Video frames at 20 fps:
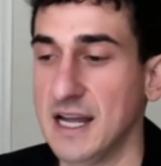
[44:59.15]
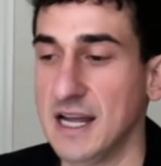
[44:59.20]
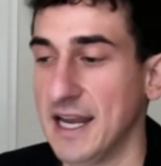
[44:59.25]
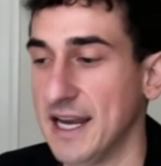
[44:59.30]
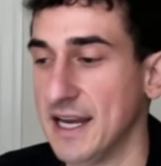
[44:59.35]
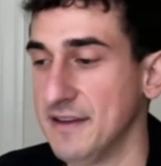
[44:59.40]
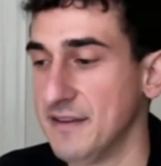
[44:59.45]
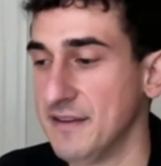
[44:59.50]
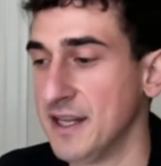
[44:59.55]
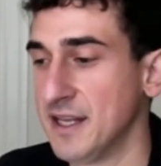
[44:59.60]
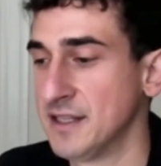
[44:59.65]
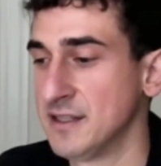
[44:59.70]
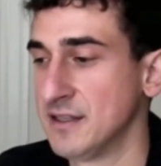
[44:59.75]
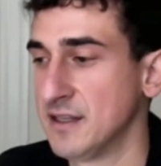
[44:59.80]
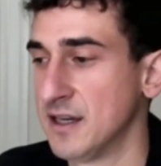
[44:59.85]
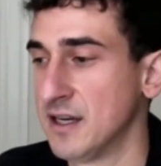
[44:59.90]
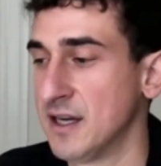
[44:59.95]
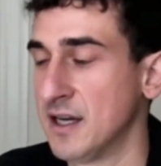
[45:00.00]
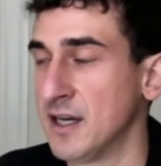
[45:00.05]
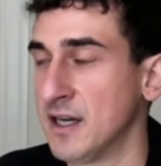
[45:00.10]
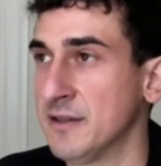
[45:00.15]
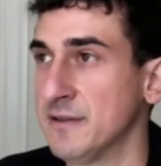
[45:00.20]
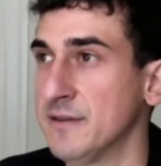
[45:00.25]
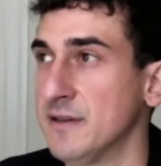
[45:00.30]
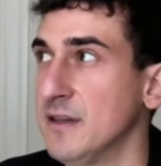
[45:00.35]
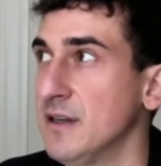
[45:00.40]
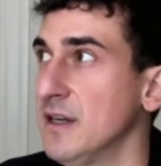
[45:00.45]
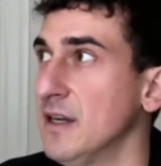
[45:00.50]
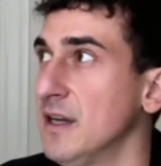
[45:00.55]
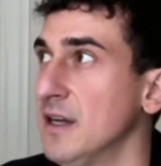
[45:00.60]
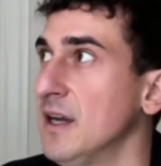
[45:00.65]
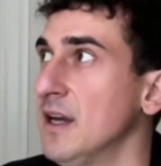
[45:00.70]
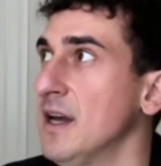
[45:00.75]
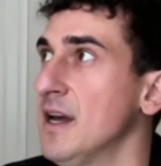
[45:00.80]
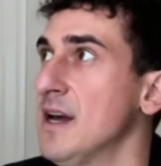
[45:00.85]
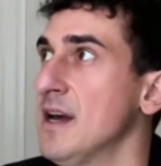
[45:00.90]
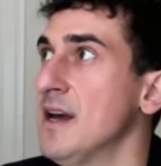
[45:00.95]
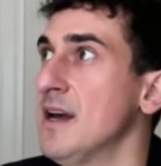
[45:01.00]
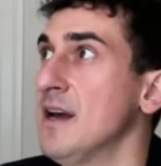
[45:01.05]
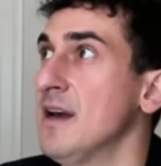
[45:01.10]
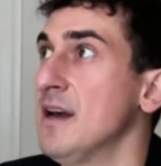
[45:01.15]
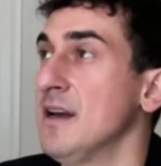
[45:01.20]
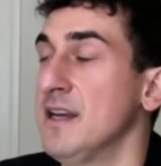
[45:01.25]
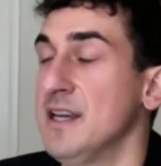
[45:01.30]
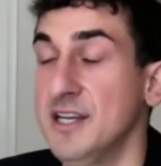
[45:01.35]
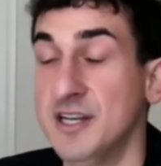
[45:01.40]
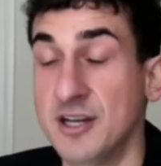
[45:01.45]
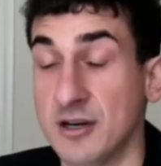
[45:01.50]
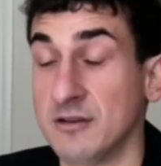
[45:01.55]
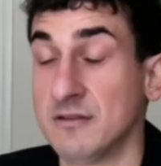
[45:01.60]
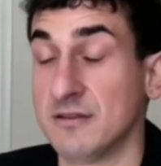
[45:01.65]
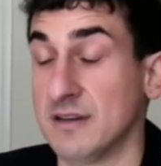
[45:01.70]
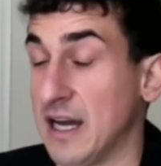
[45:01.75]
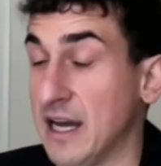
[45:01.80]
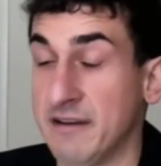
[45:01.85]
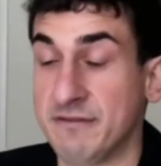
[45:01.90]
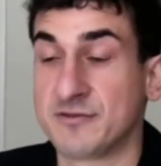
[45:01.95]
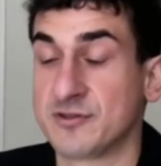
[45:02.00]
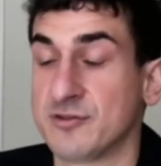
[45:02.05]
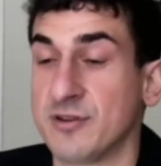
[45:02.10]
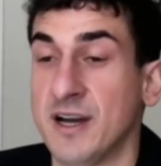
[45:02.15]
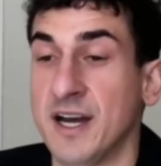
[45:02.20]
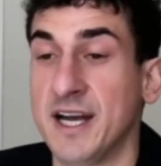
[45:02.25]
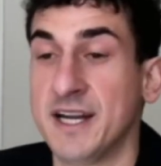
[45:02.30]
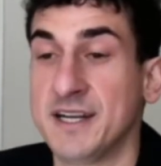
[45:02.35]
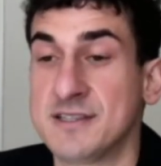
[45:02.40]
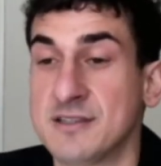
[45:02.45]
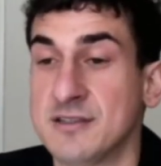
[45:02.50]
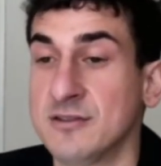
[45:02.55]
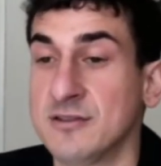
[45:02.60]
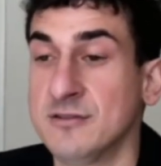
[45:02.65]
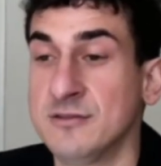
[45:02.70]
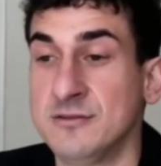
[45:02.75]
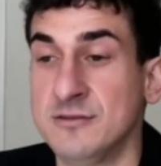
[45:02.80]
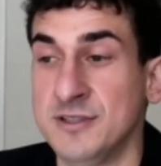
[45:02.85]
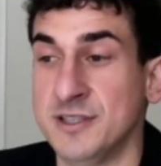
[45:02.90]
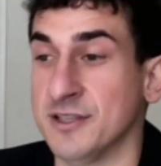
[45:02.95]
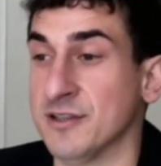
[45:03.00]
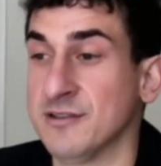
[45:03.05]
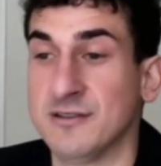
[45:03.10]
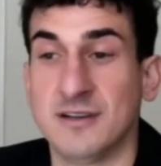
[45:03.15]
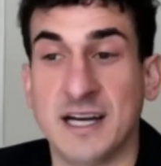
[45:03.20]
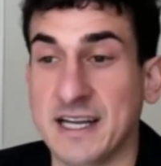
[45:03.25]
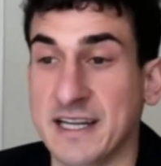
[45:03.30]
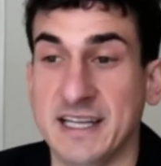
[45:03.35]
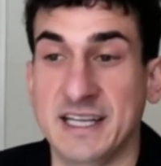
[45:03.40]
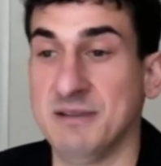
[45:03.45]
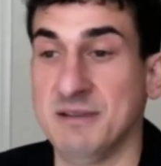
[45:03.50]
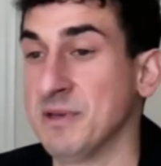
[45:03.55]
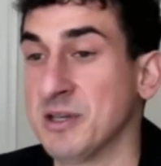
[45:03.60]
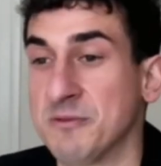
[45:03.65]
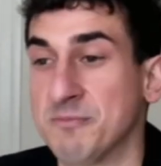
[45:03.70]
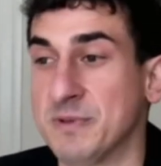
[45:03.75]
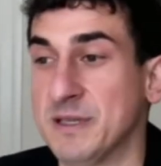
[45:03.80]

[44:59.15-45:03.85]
And then uh, you know, I've tried to, you know, I email